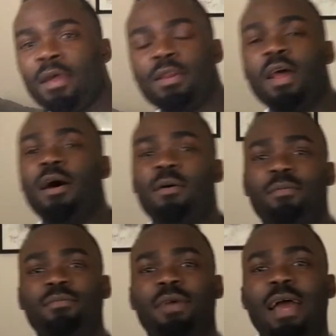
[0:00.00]
Now,
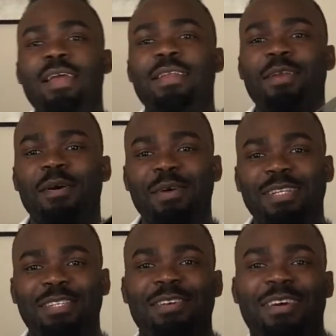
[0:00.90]
I know
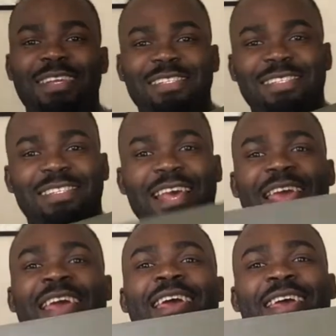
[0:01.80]
what you're going to say.
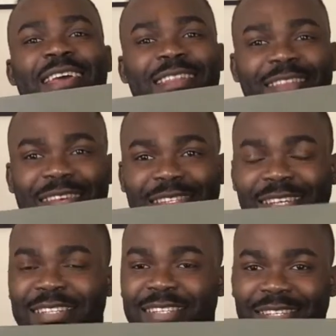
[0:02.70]
This
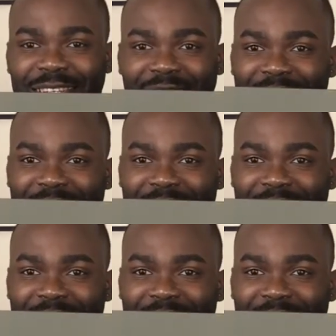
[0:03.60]
is a